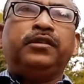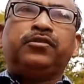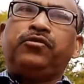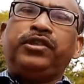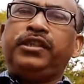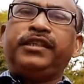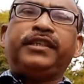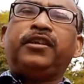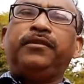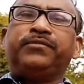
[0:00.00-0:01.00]
So here
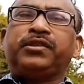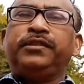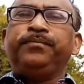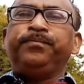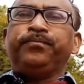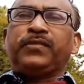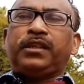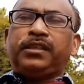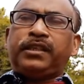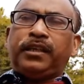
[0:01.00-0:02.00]
it comes
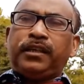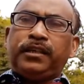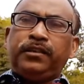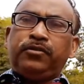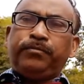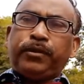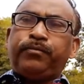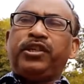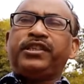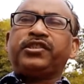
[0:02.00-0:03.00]
data,
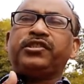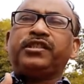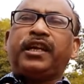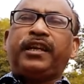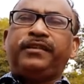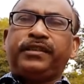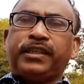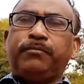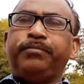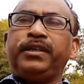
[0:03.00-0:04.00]
population and
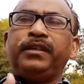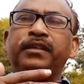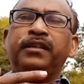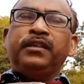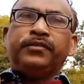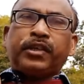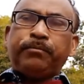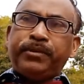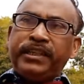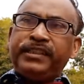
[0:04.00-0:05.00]

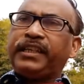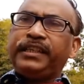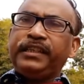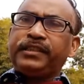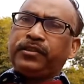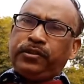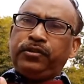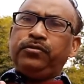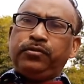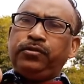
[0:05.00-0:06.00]
sampling techniques,
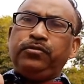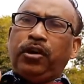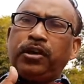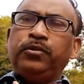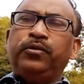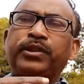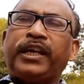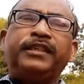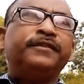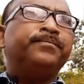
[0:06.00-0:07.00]
you all know
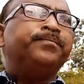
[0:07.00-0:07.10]
that.